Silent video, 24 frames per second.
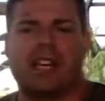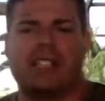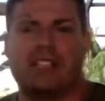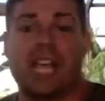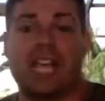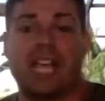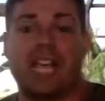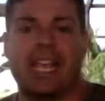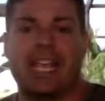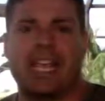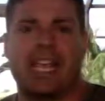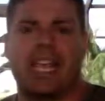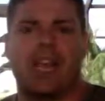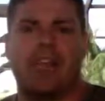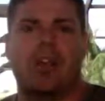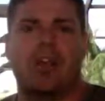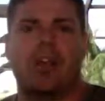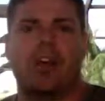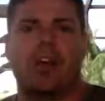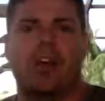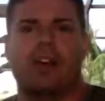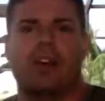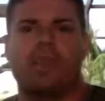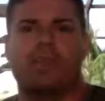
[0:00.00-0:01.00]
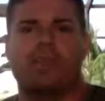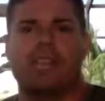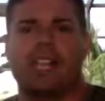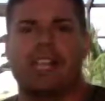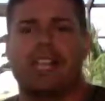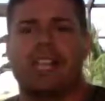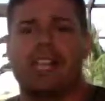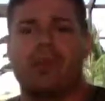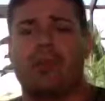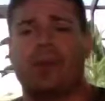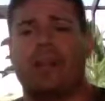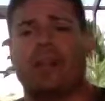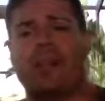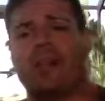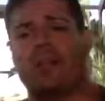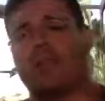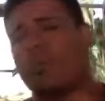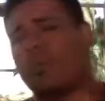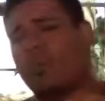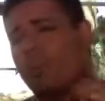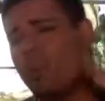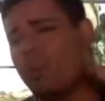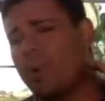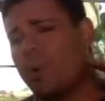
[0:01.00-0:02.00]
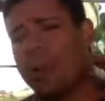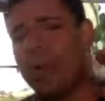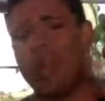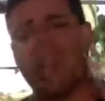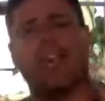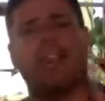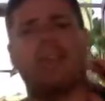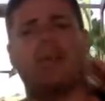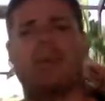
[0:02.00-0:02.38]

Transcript: taken care of, and he went way